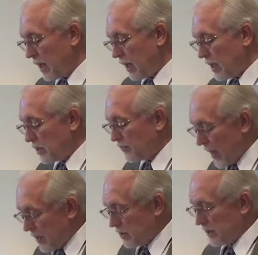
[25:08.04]
In the
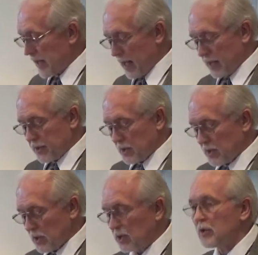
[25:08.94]
final
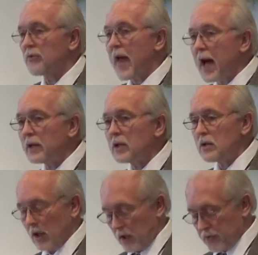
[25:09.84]
analysis, the
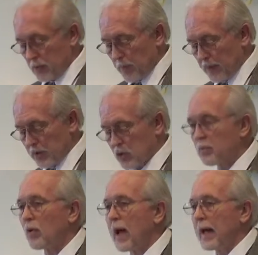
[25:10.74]
value of spiritual
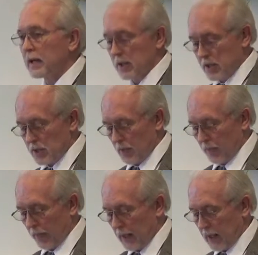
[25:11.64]
practice
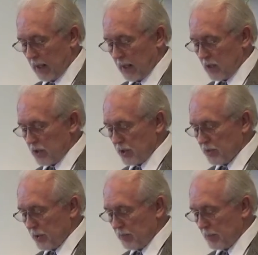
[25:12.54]
is
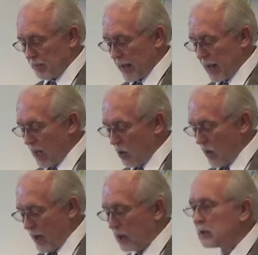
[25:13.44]
determined by how
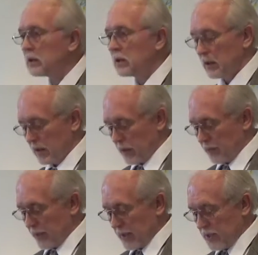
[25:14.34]
well it
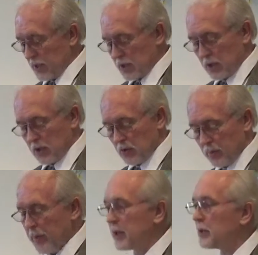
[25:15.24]
brings us into a
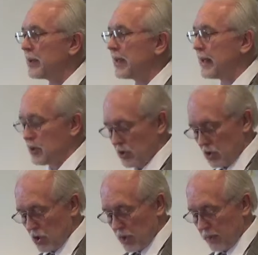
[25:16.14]
better
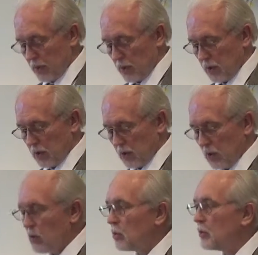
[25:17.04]
relationship
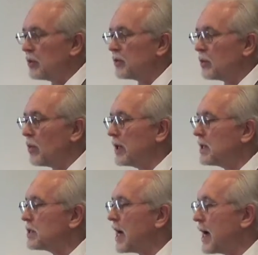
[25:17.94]
with what
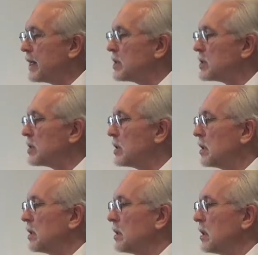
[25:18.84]
is highest
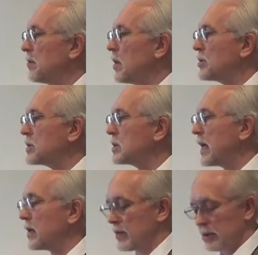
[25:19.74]
and most
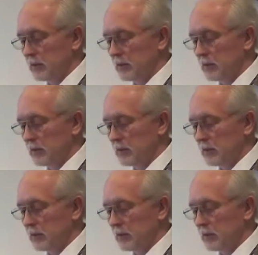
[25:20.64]
sacred.